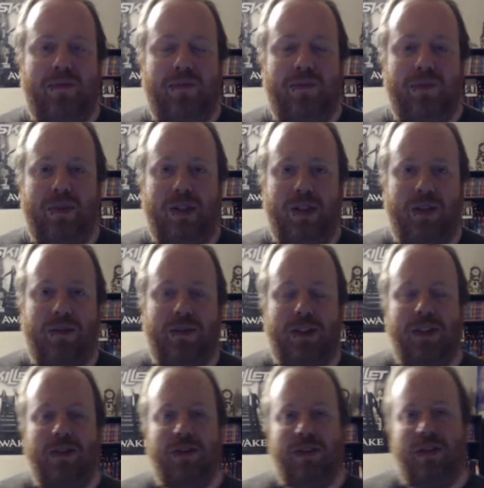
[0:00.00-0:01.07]
the
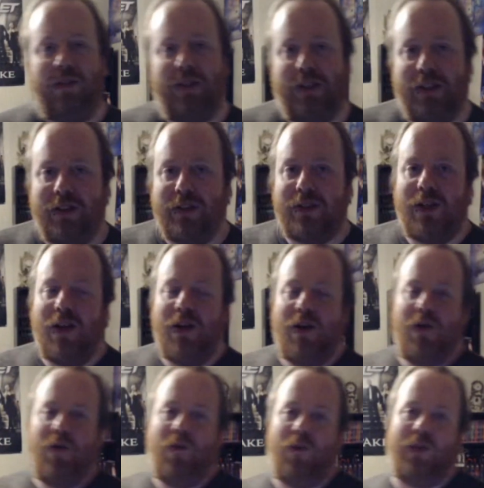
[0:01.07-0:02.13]
Sentinel services
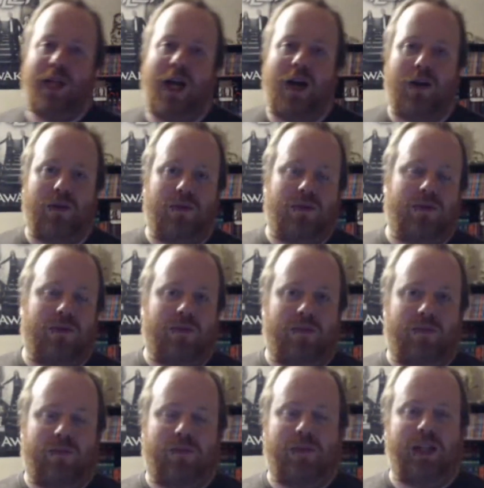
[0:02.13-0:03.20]
without
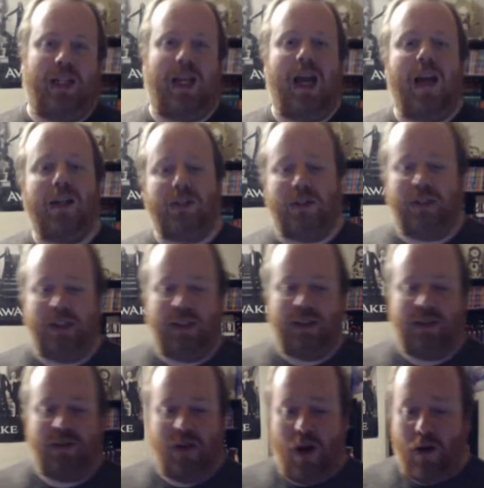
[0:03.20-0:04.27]
many
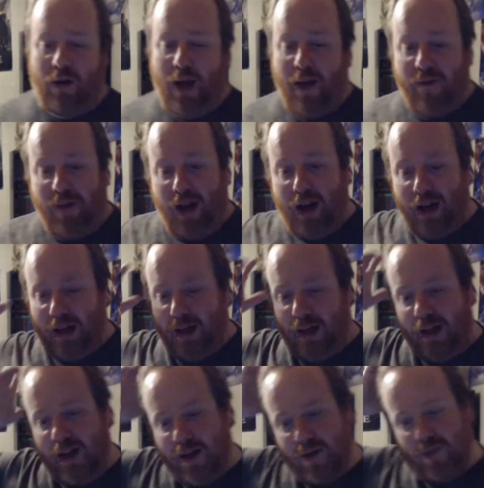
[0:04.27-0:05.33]
casualties. Okay, fine.
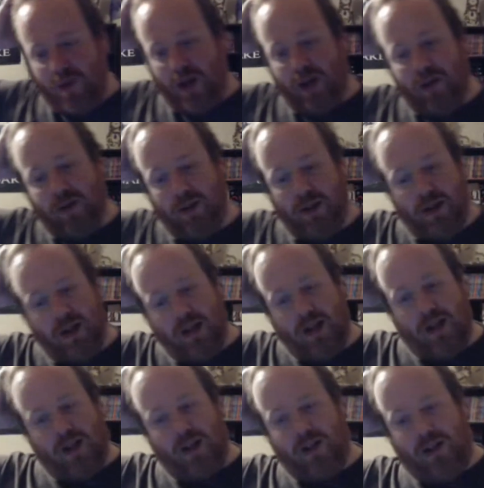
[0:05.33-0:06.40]
Well,
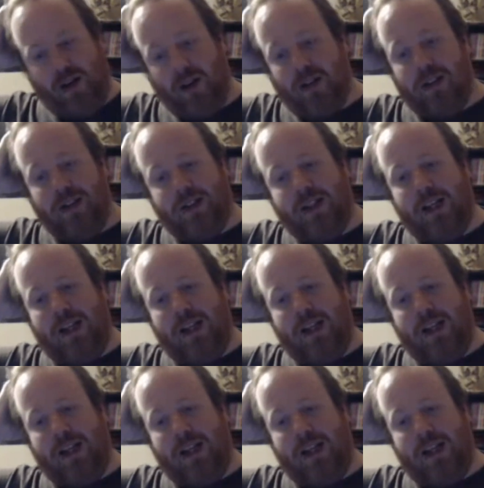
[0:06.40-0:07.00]
Turner's